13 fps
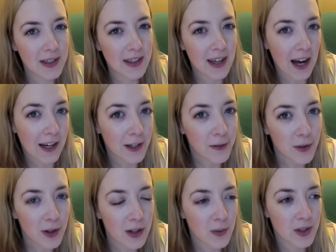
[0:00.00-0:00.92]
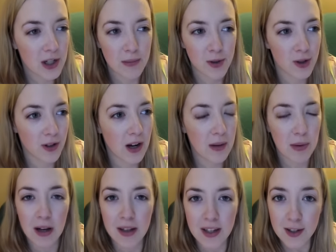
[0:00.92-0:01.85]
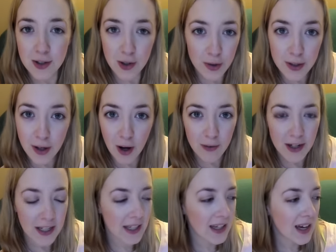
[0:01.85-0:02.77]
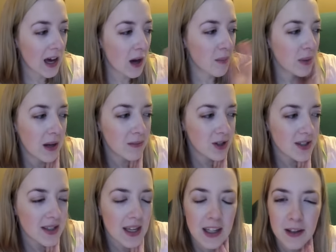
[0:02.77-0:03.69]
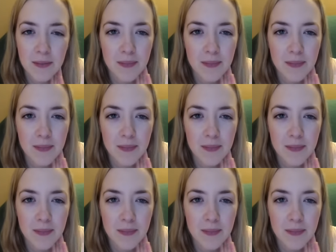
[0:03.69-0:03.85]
kind of good which I'm sure I probably inserted already but I'm just like